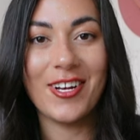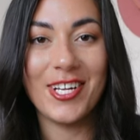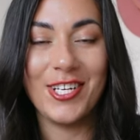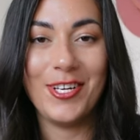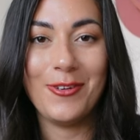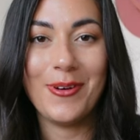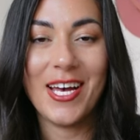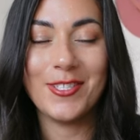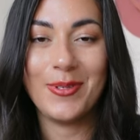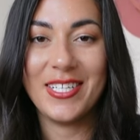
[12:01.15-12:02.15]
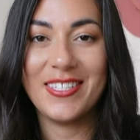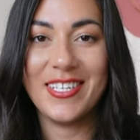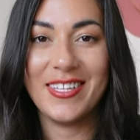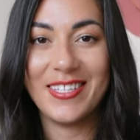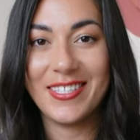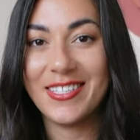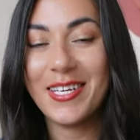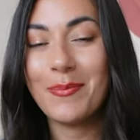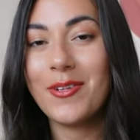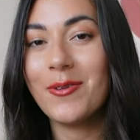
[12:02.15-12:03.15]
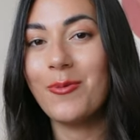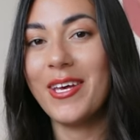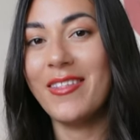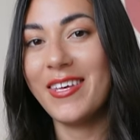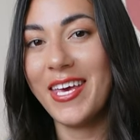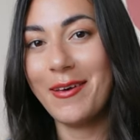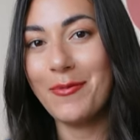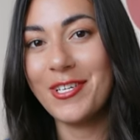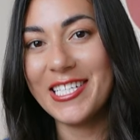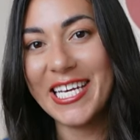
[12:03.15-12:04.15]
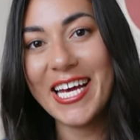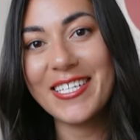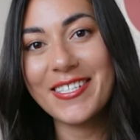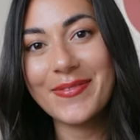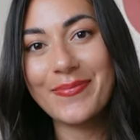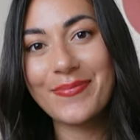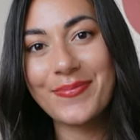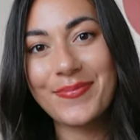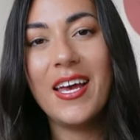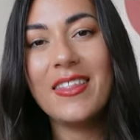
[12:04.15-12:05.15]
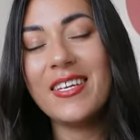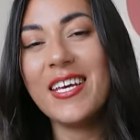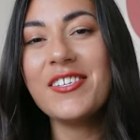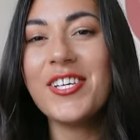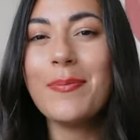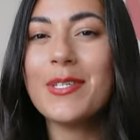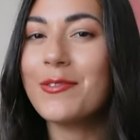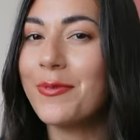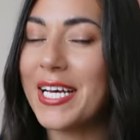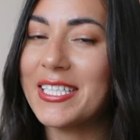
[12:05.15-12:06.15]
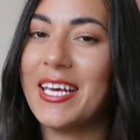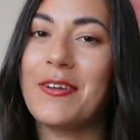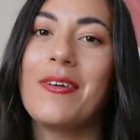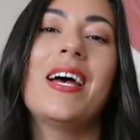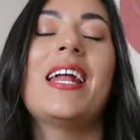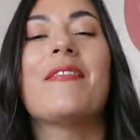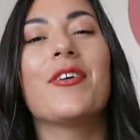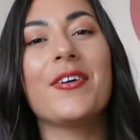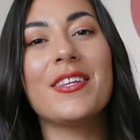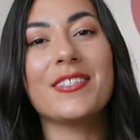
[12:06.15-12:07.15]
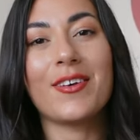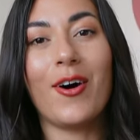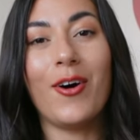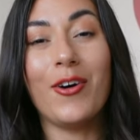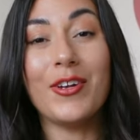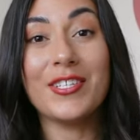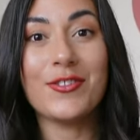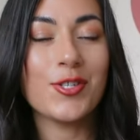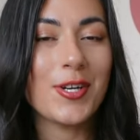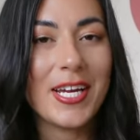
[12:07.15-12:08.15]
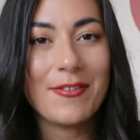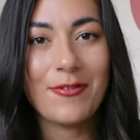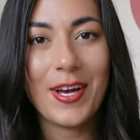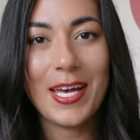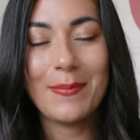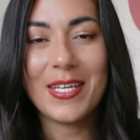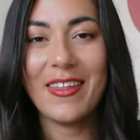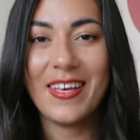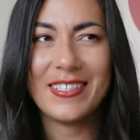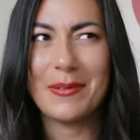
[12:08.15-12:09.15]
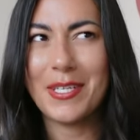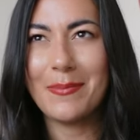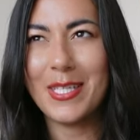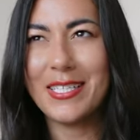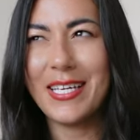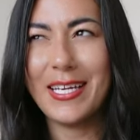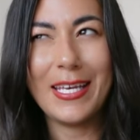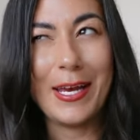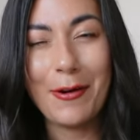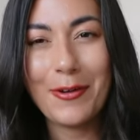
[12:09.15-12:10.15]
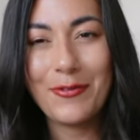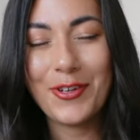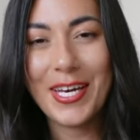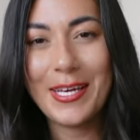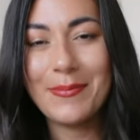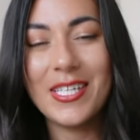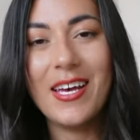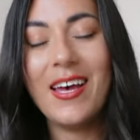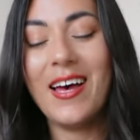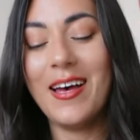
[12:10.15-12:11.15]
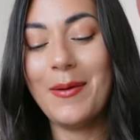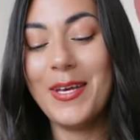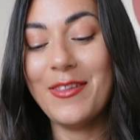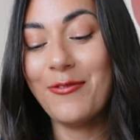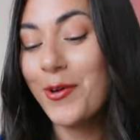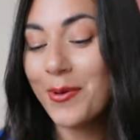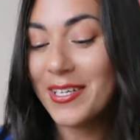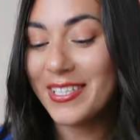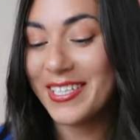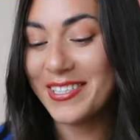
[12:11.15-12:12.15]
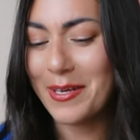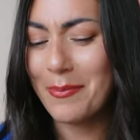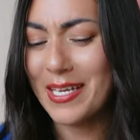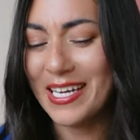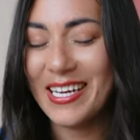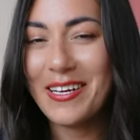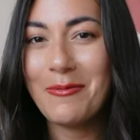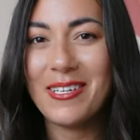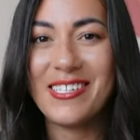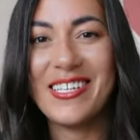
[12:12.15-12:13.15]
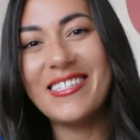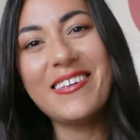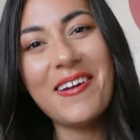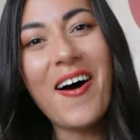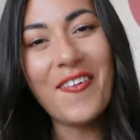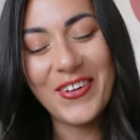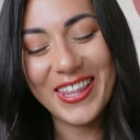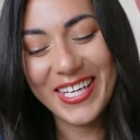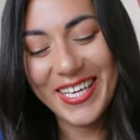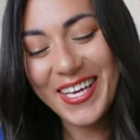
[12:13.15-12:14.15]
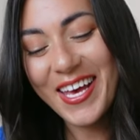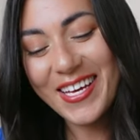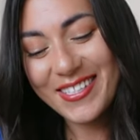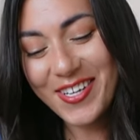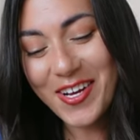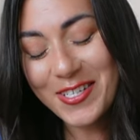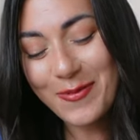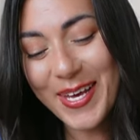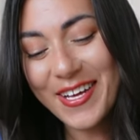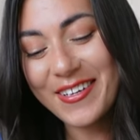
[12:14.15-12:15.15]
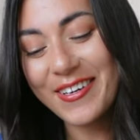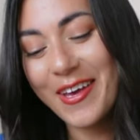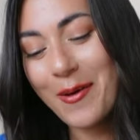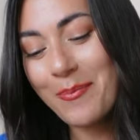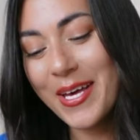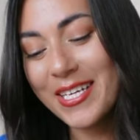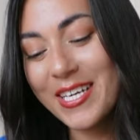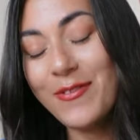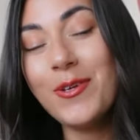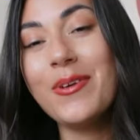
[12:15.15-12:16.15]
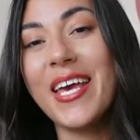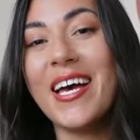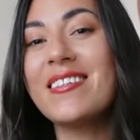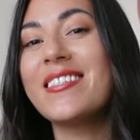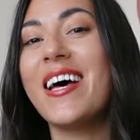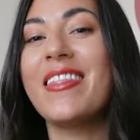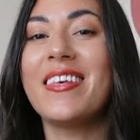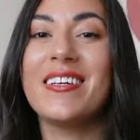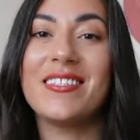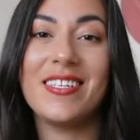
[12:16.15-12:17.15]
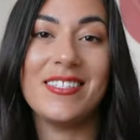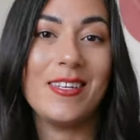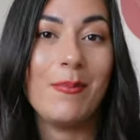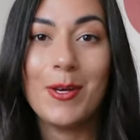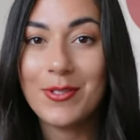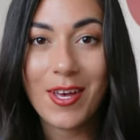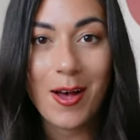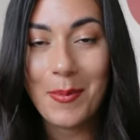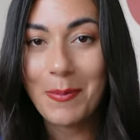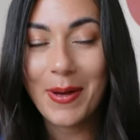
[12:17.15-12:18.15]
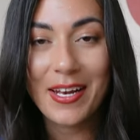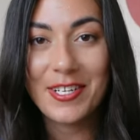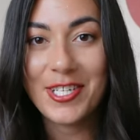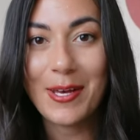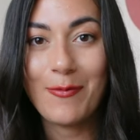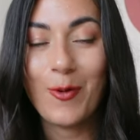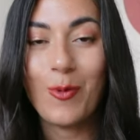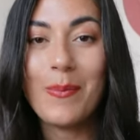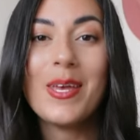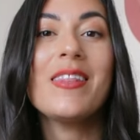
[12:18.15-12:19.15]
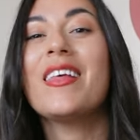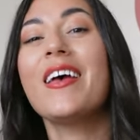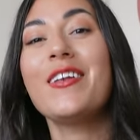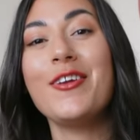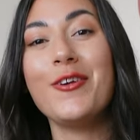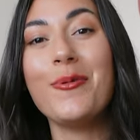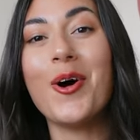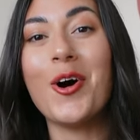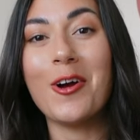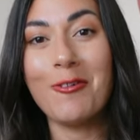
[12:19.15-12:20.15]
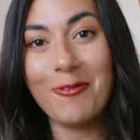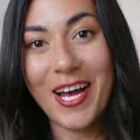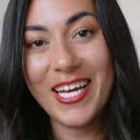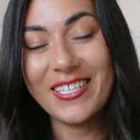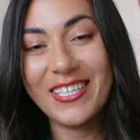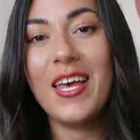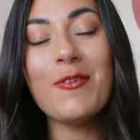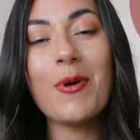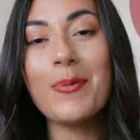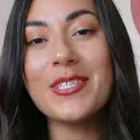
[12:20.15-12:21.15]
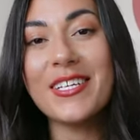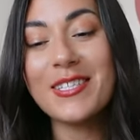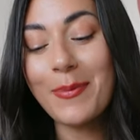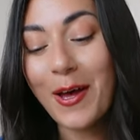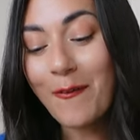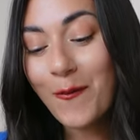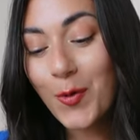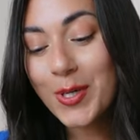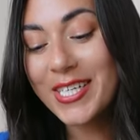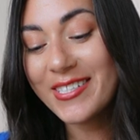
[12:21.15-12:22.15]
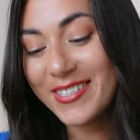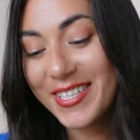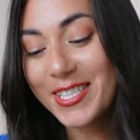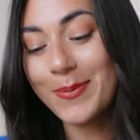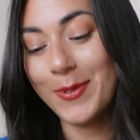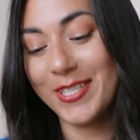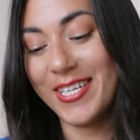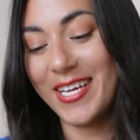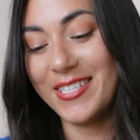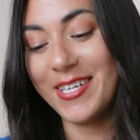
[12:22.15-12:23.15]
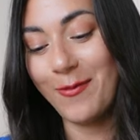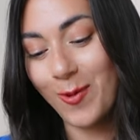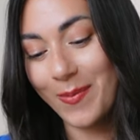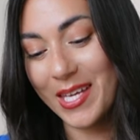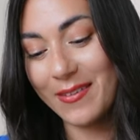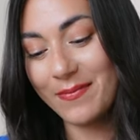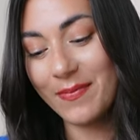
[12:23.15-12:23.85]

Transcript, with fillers: on you as we can see in this example with Cameron Diaz. The next shape is a rectangle and I've heard this called straight framed. I think sometimes I say narrow framed. Um, in the fruit world, it's a banana, which isn't oftenly talked about. But if you guess that this is the most common body shape for women, then you are right. It represents about 46% of women.